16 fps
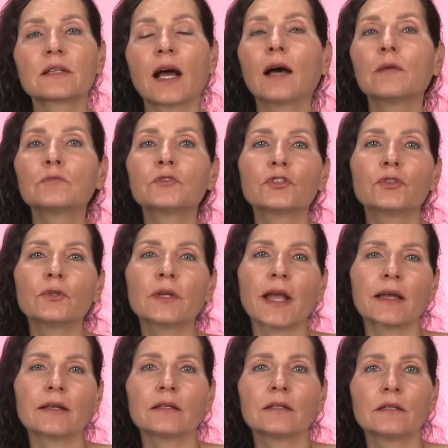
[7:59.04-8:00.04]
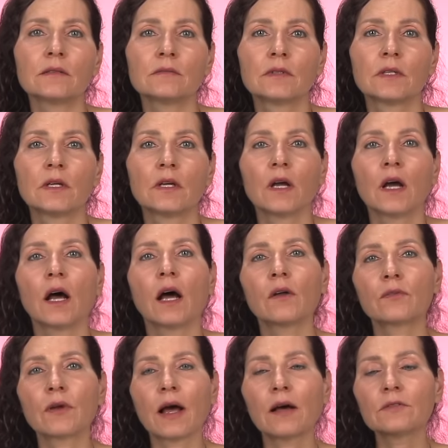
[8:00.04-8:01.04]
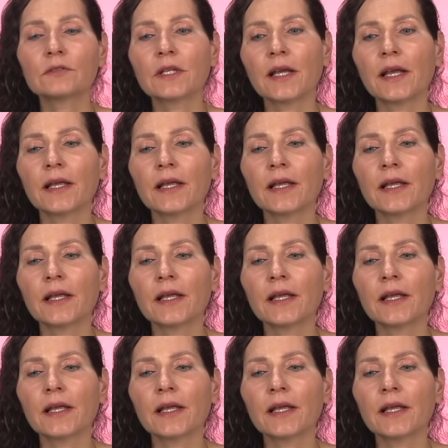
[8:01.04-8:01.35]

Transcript: come together around